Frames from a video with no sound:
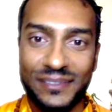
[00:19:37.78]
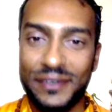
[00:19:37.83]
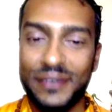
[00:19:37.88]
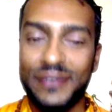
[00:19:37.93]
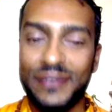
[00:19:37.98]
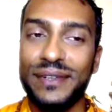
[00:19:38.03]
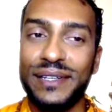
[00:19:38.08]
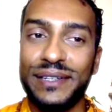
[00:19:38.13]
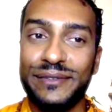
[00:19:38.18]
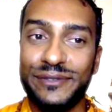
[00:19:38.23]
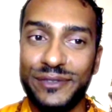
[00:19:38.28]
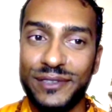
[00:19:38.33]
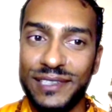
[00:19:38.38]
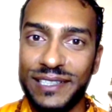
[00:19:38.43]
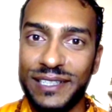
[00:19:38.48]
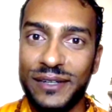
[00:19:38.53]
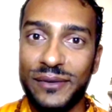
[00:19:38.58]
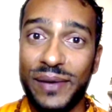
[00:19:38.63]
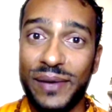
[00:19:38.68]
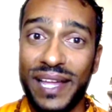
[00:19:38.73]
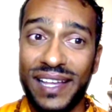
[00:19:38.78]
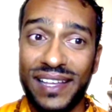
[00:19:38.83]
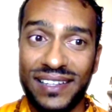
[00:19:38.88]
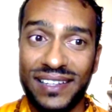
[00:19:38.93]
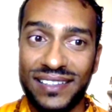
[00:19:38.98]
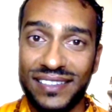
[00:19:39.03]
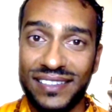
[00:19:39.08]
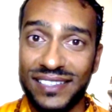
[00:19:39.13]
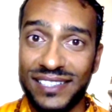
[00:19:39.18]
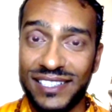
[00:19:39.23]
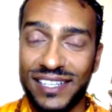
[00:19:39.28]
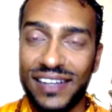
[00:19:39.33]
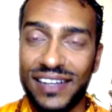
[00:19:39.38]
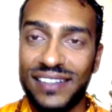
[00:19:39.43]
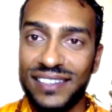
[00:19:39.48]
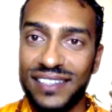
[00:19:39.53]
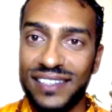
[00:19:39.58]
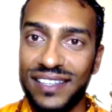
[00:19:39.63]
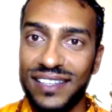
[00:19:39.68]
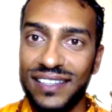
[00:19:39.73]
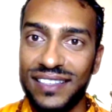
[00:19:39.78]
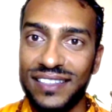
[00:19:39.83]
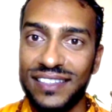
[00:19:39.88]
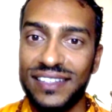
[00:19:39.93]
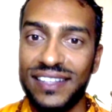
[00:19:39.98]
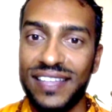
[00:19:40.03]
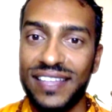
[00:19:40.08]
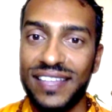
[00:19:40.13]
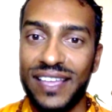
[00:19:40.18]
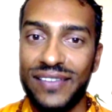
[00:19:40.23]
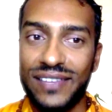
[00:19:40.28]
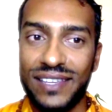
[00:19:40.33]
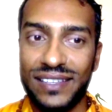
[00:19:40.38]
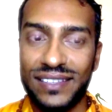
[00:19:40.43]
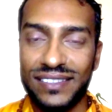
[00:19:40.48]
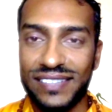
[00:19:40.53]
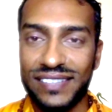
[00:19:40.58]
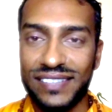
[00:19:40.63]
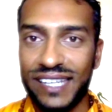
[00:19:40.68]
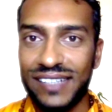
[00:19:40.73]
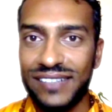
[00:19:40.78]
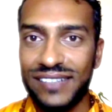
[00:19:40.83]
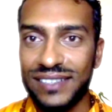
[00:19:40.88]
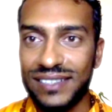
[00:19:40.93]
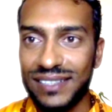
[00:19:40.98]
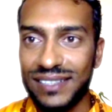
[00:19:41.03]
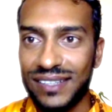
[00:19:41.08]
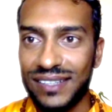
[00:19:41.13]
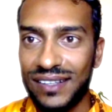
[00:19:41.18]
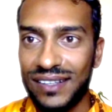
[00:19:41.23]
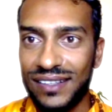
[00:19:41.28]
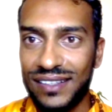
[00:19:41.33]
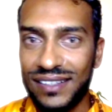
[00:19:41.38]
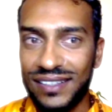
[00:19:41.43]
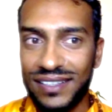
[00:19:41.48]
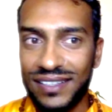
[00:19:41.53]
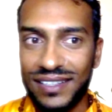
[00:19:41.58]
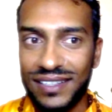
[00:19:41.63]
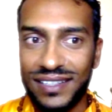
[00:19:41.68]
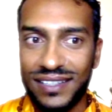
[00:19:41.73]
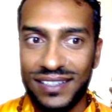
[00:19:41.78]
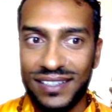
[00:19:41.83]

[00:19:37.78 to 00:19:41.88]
where we fully awaken the Shakti, the Devi inside of us all.